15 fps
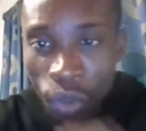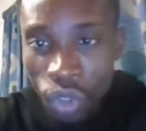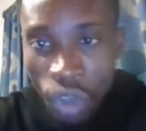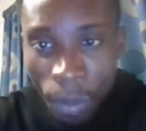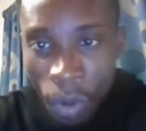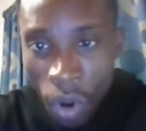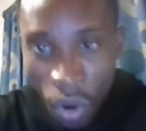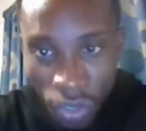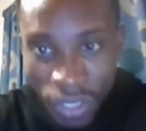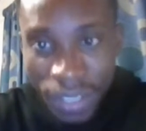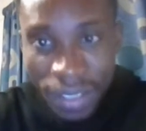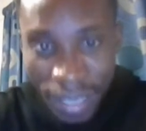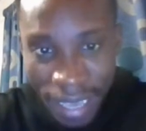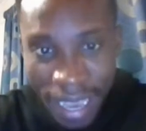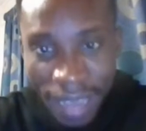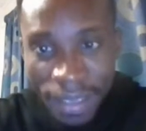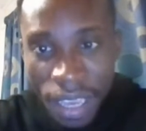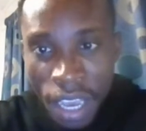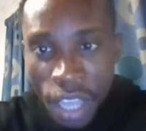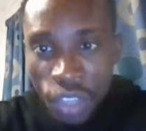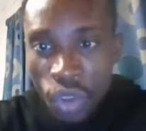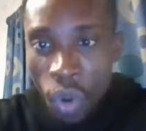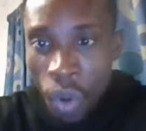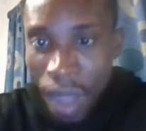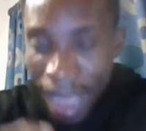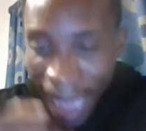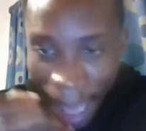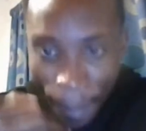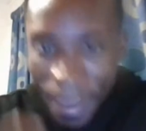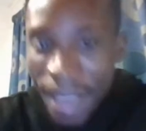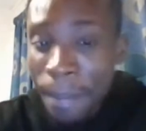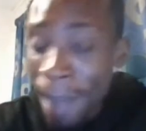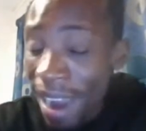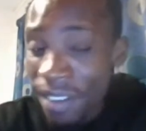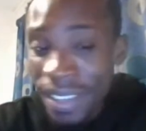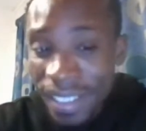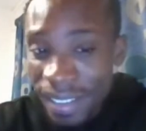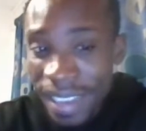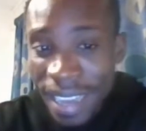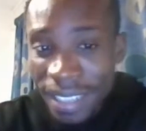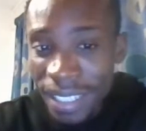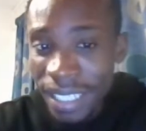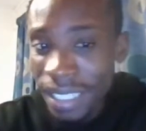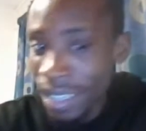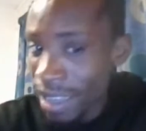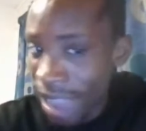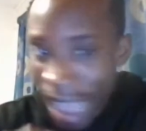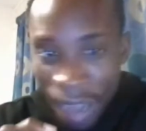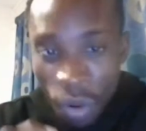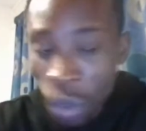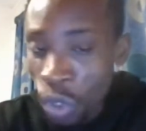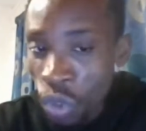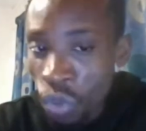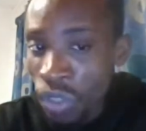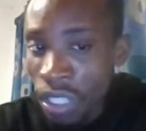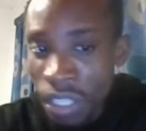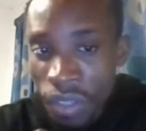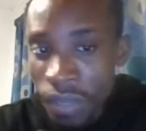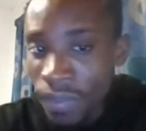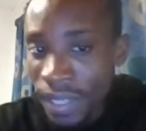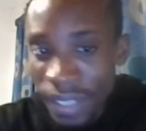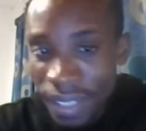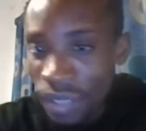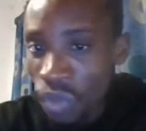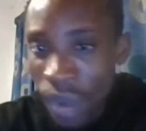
to some courses. Yes. So I make my research, I go through the university